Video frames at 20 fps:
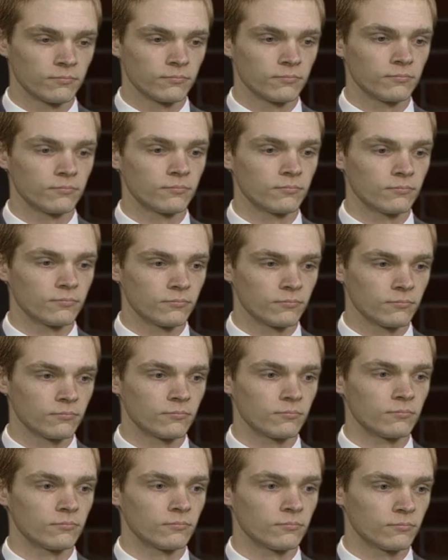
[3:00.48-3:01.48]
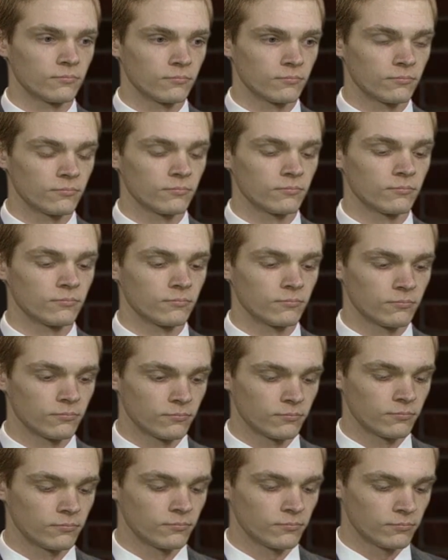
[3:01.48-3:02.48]

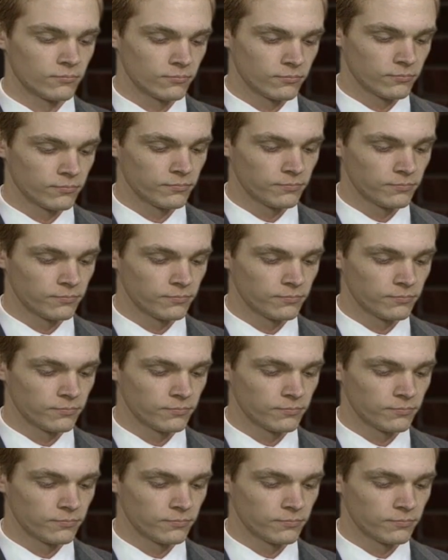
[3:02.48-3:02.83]
This person isn't speaking.